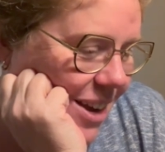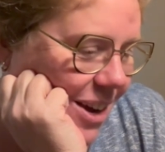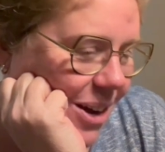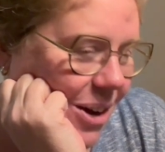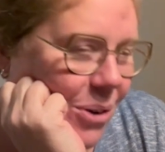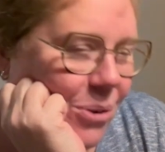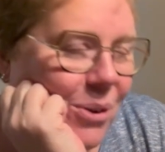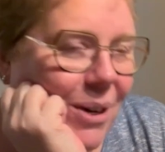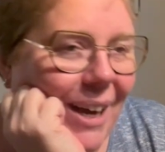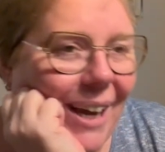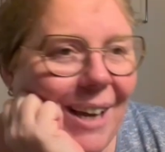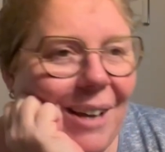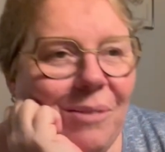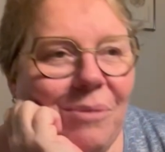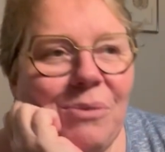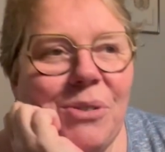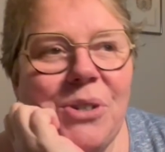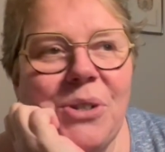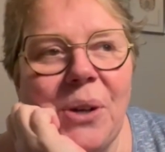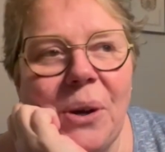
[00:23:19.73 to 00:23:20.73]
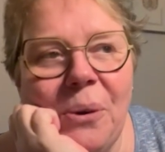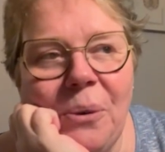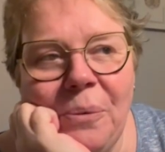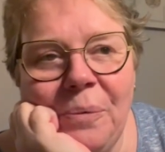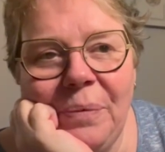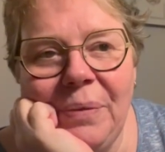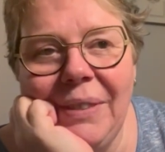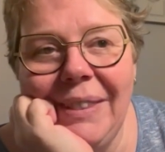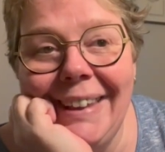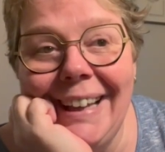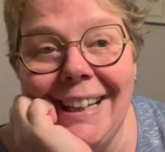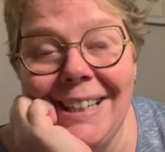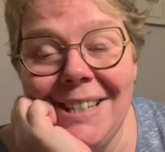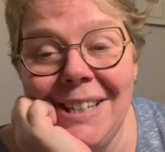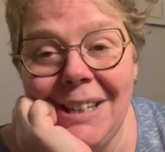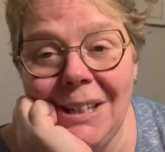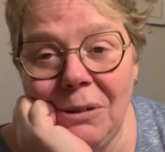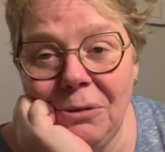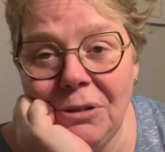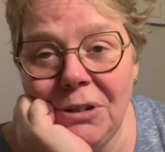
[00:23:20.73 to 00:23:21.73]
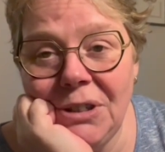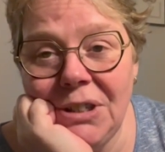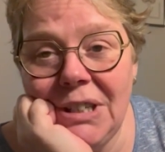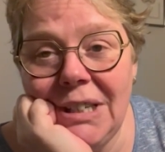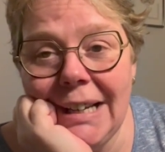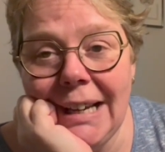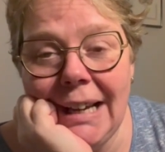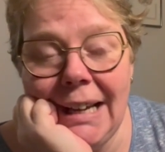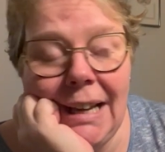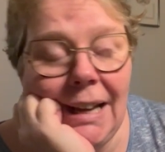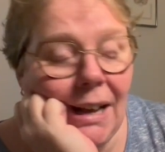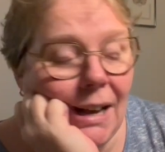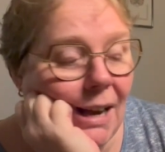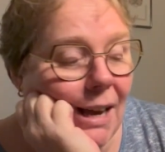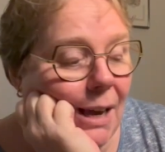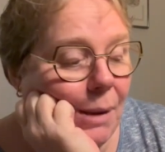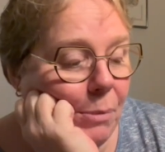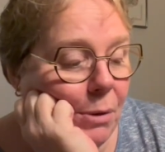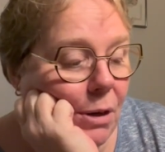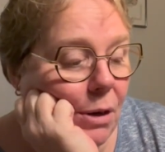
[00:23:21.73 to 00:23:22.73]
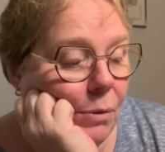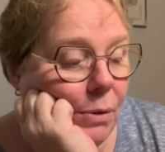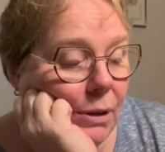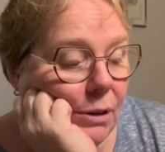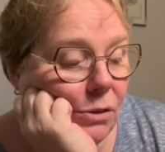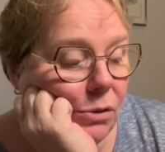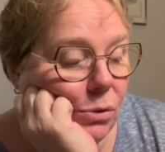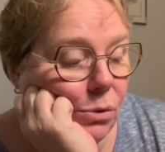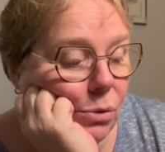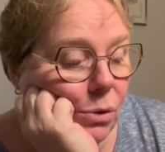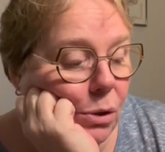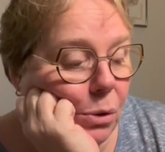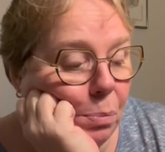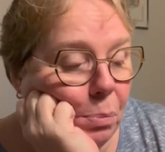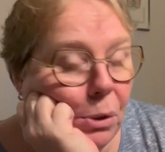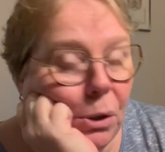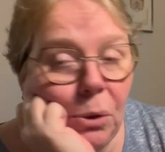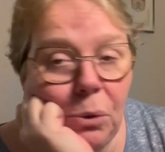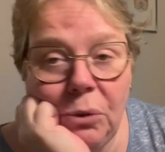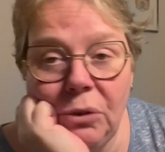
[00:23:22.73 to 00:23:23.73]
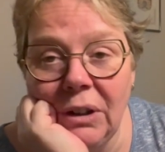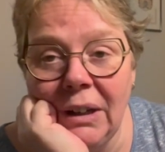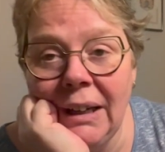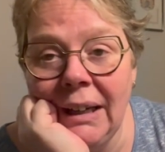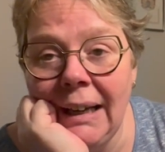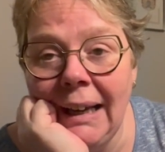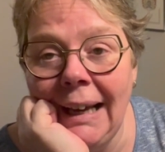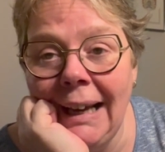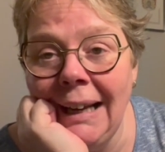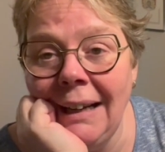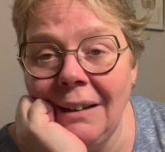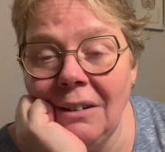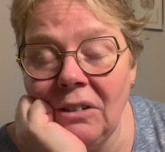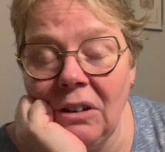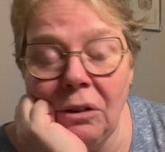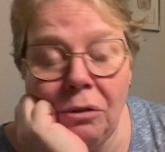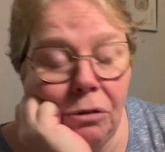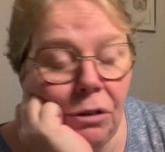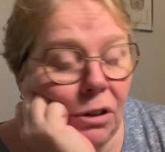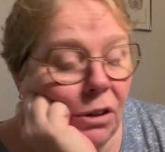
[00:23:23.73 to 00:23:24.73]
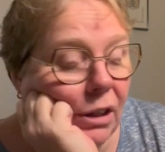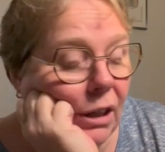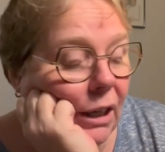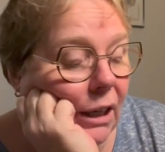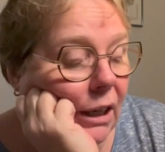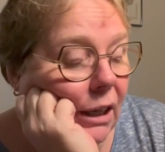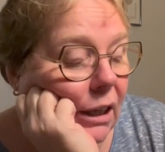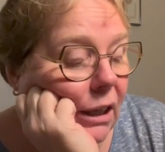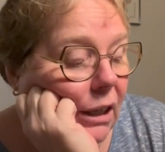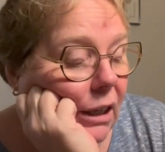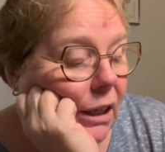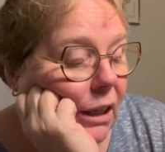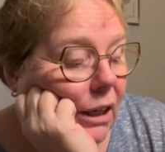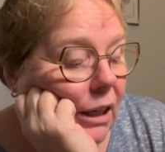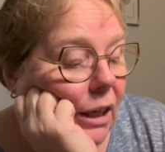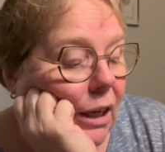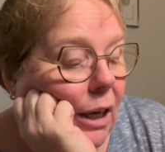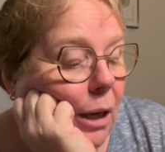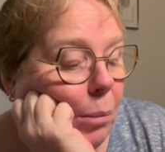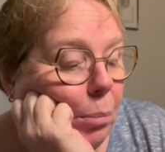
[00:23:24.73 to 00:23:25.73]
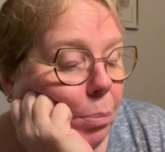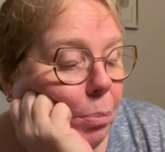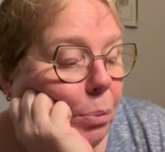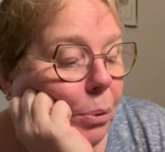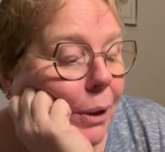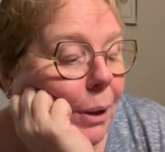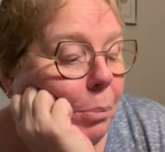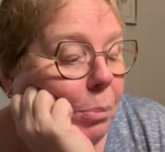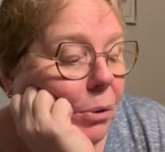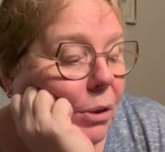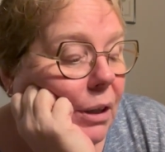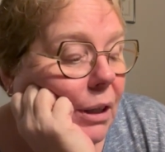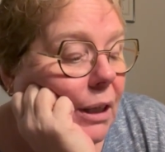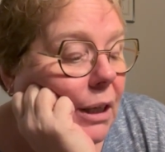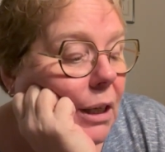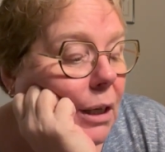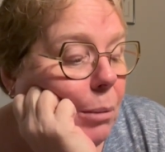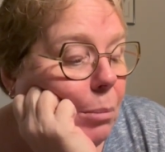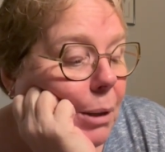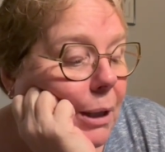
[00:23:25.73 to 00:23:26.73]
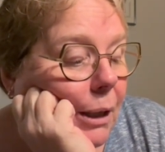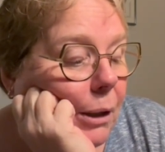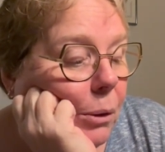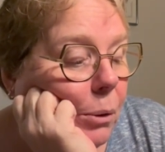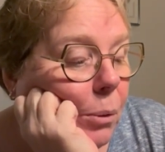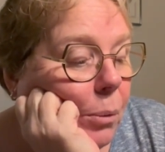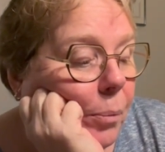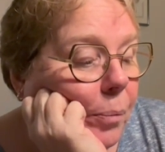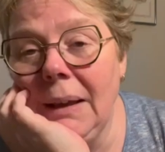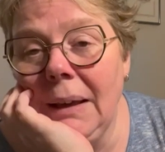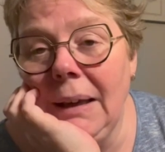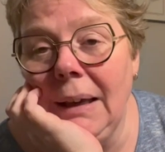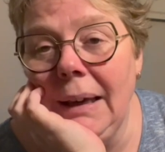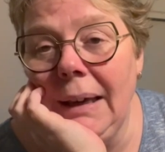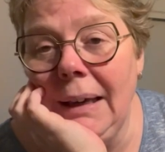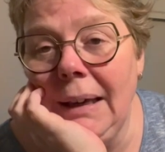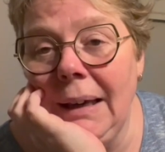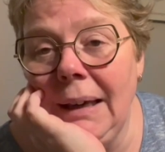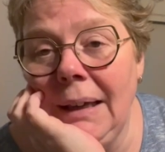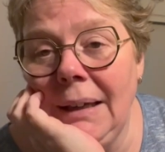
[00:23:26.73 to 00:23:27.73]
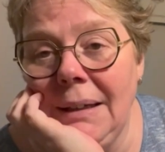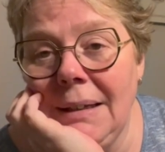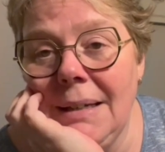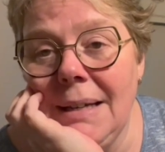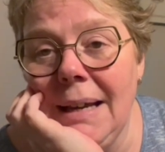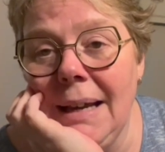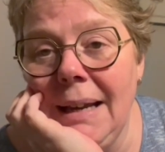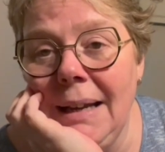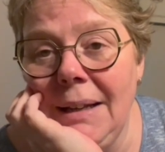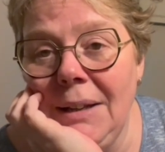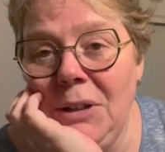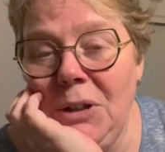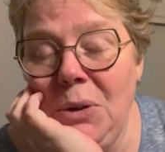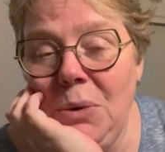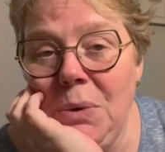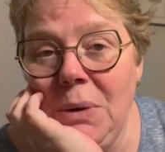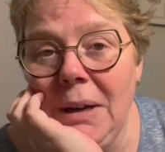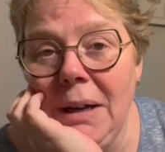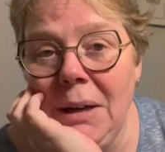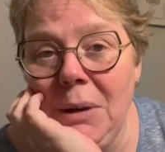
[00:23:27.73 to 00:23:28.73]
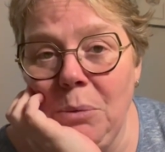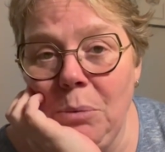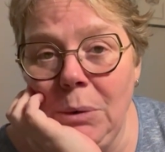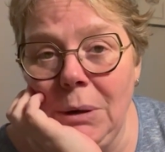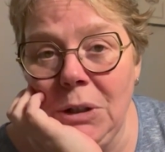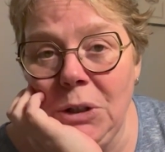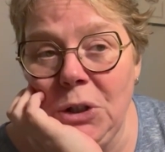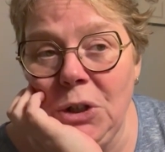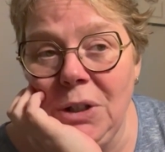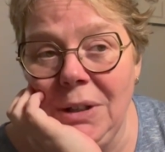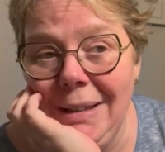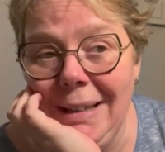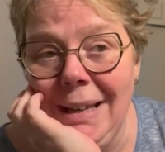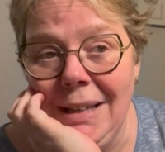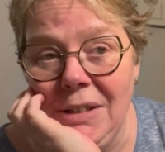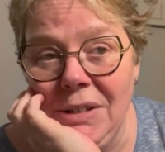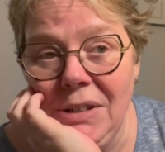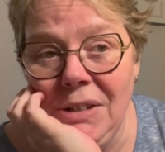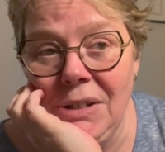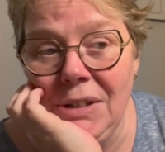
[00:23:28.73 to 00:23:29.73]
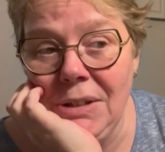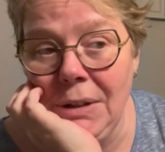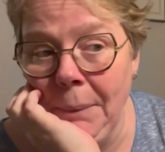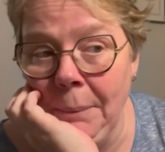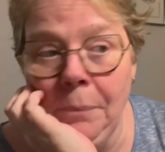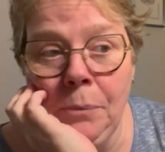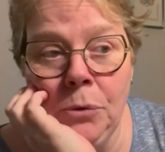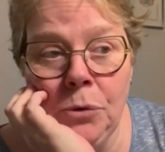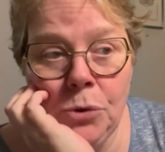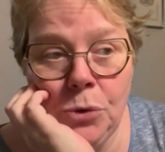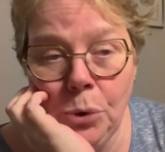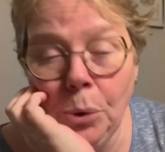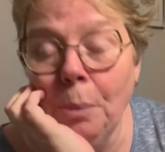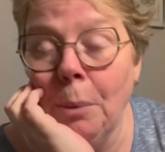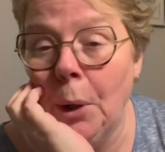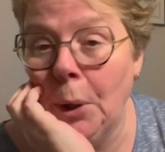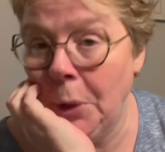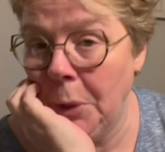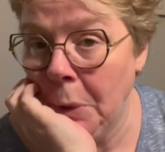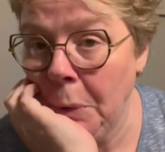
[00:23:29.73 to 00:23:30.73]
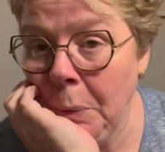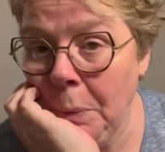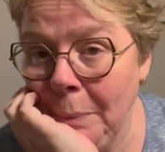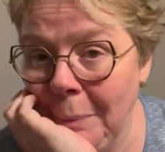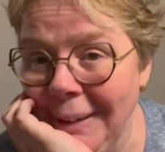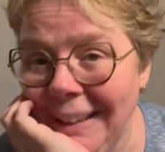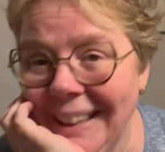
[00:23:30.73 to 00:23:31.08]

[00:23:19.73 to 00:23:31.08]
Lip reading: Okay, so that's it for today. I'm going to upload and edit everything and prep the email, and then you can watch this tomorrow,